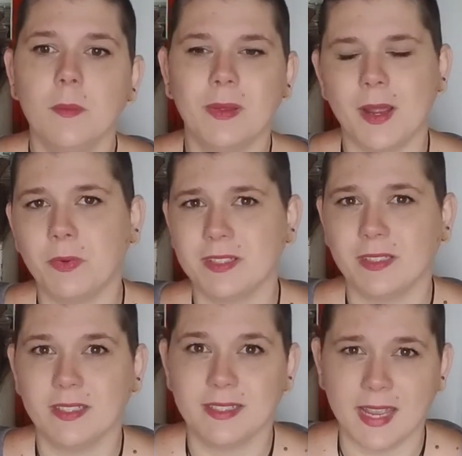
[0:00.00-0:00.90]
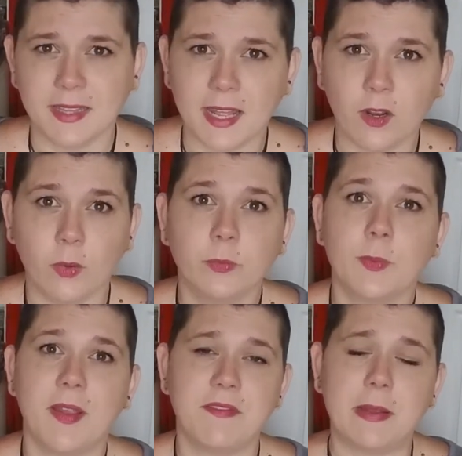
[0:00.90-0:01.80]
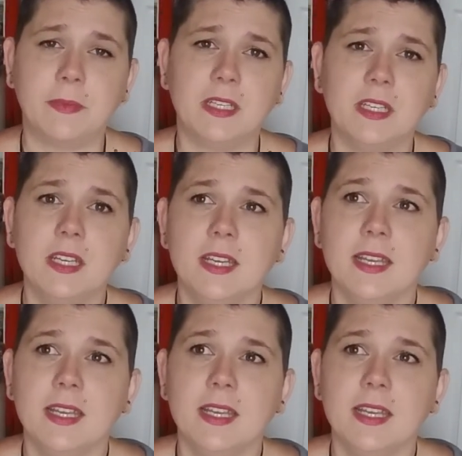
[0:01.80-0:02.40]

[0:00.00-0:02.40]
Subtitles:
but I wasn't going to take that home to my family,